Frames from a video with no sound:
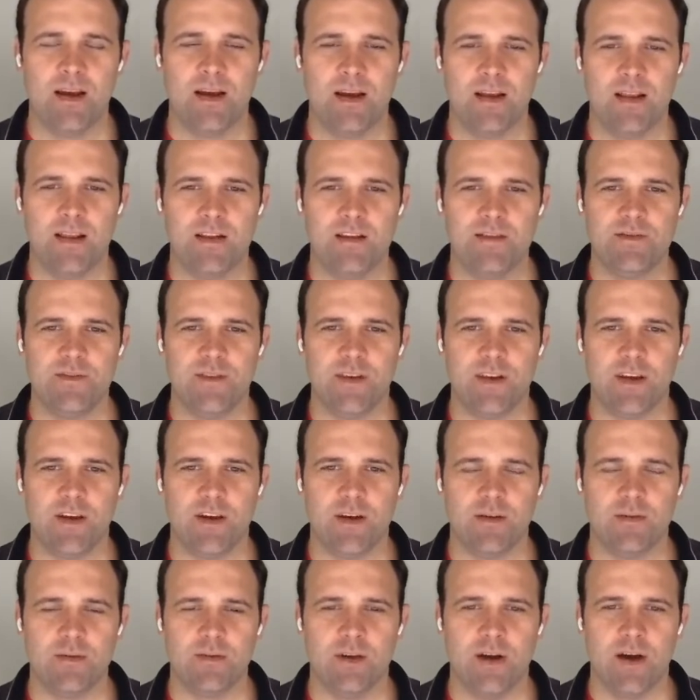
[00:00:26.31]
In this
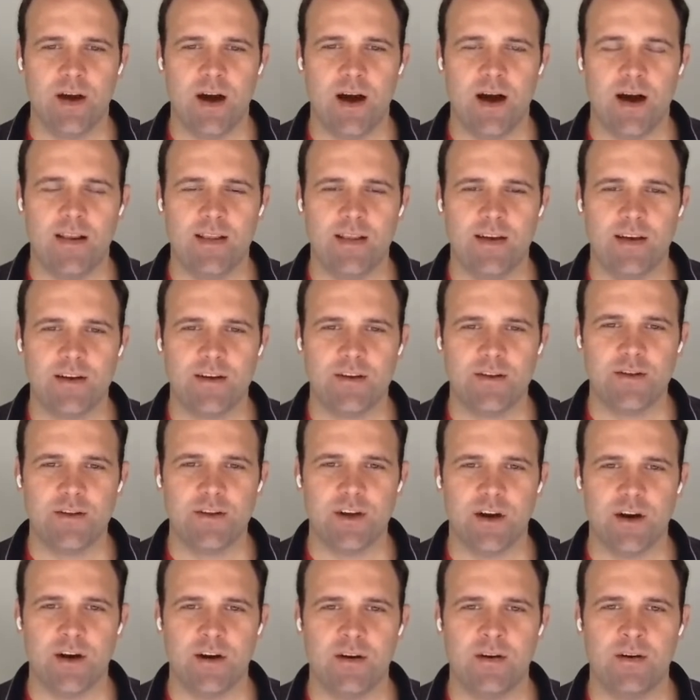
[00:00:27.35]
video, I'd like to
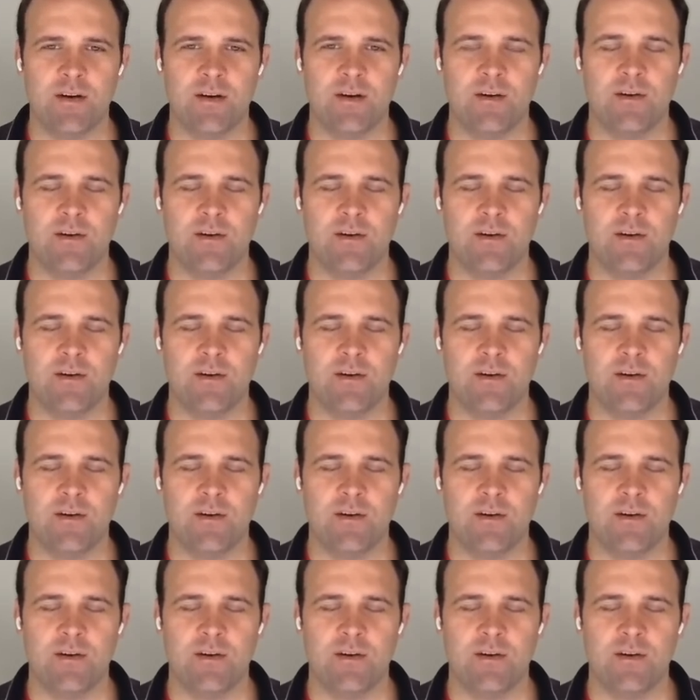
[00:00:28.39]
share